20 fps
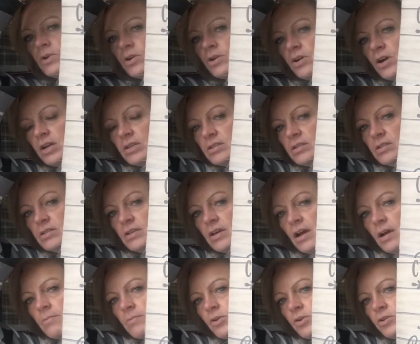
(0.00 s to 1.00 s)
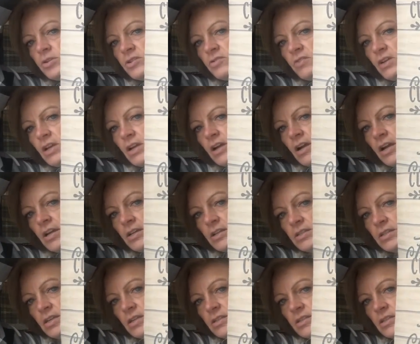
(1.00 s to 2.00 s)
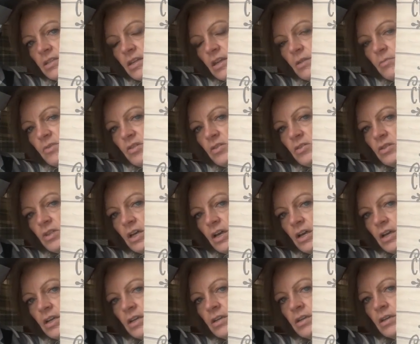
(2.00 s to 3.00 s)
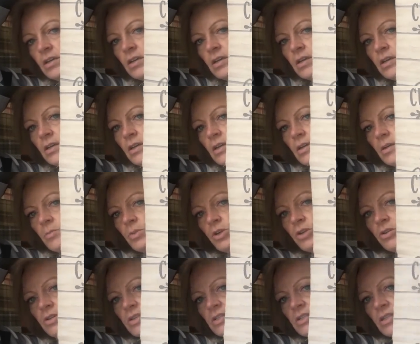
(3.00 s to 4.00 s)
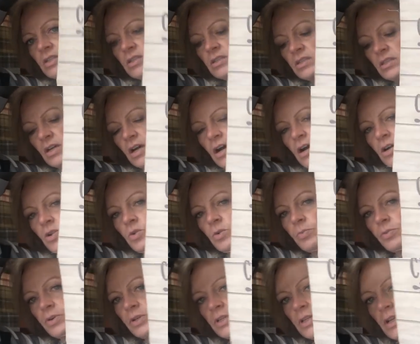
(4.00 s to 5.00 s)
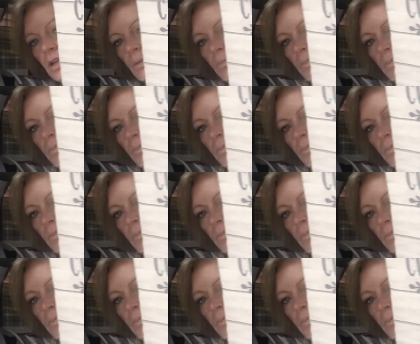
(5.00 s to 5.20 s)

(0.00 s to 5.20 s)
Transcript: across the top, Cultivate Kindness, that's the name of the line. But you can see that the aqua print that I